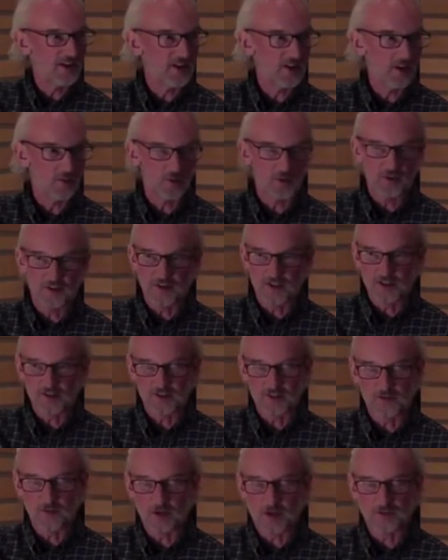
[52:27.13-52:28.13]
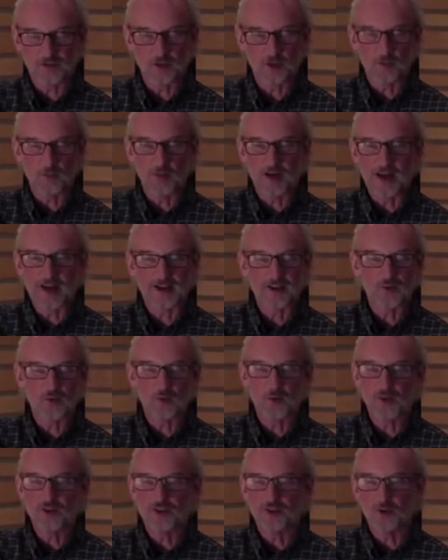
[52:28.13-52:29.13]
number of things. And if you have to go back and
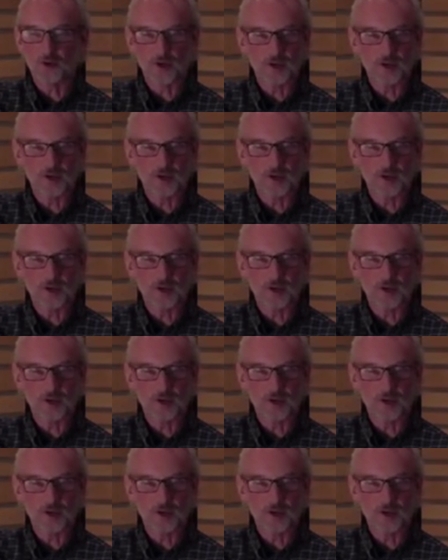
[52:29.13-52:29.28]
redo